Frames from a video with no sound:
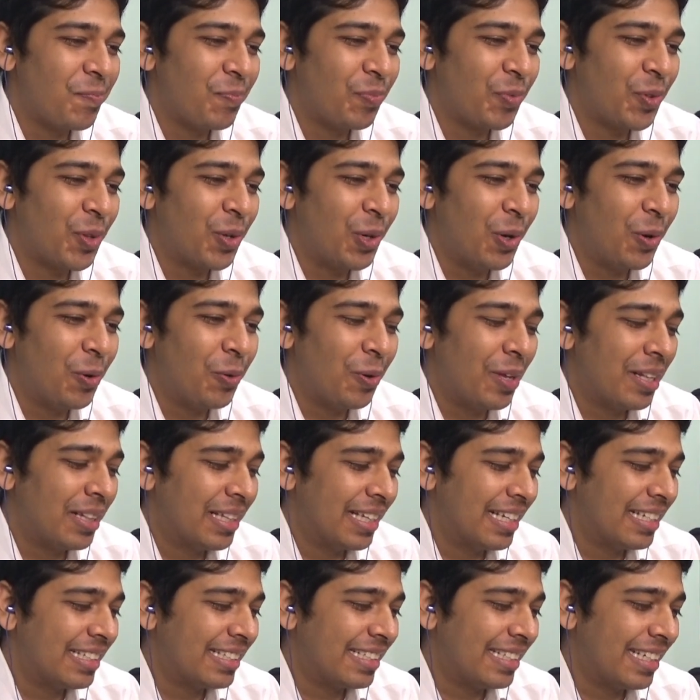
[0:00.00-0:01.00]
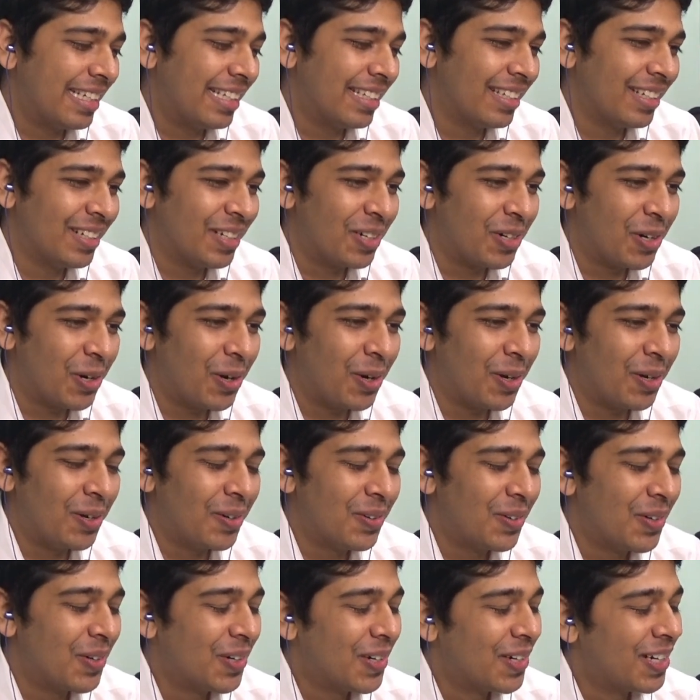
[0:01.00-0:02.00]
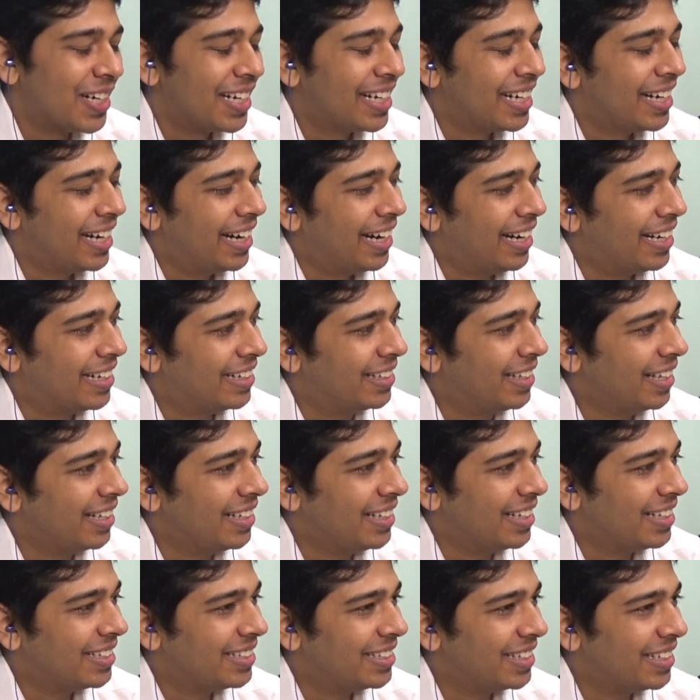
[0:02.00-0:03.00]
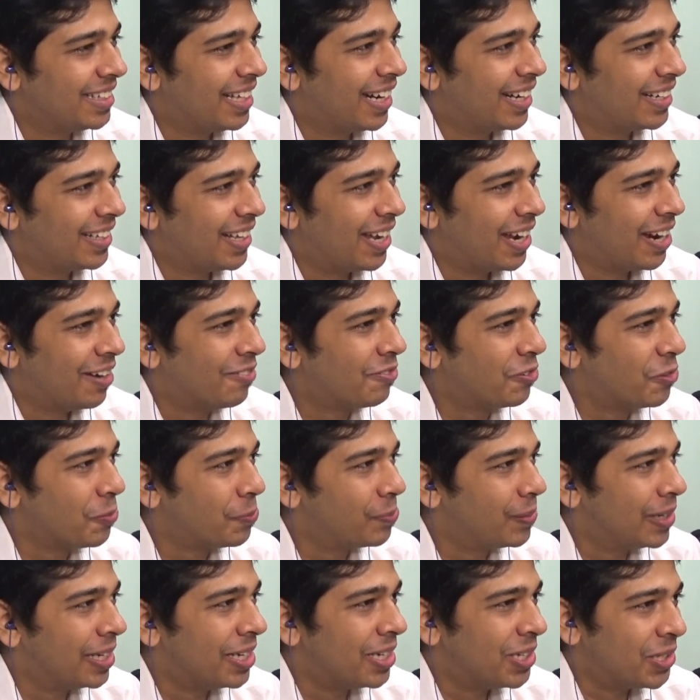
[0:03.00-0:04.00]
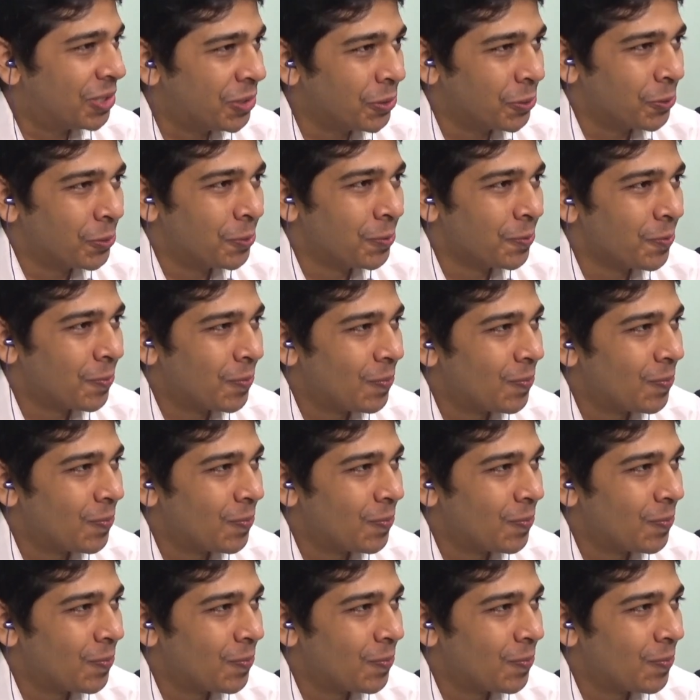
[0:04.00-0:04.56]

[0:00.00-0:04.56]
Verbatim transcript: you know, when they see the draw and then they see that they have to play you